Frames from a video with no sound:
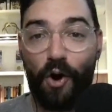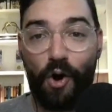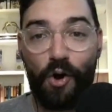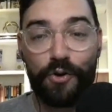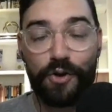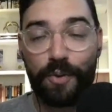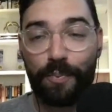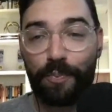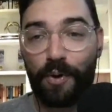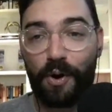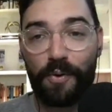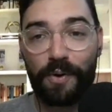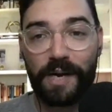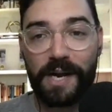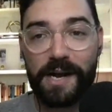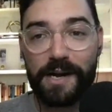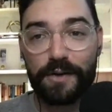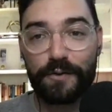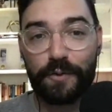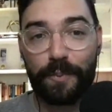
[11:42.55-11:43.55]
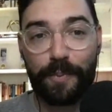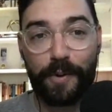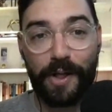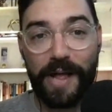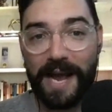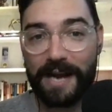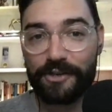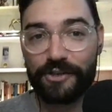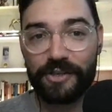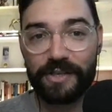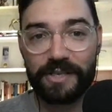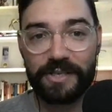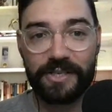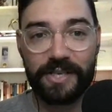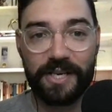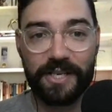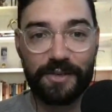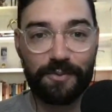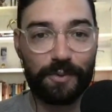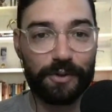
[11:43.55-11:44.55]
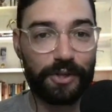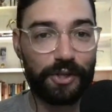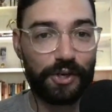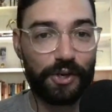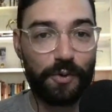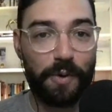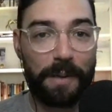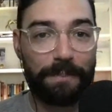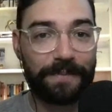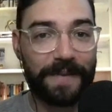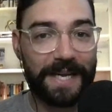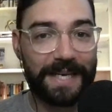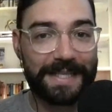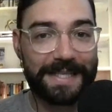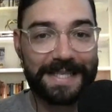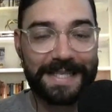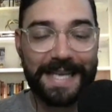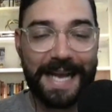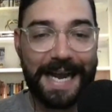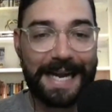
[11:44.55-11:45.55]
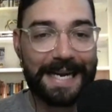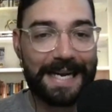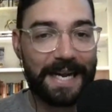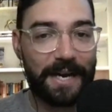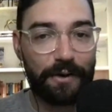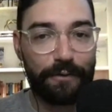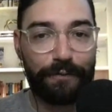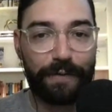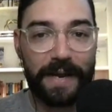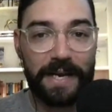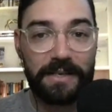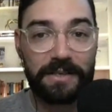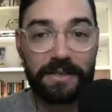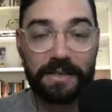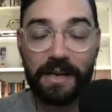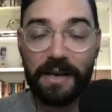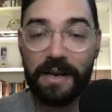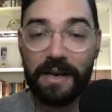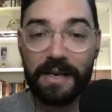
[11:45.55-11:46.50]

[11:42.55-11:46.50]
all your pro and college football action this season with the new updated site and interface,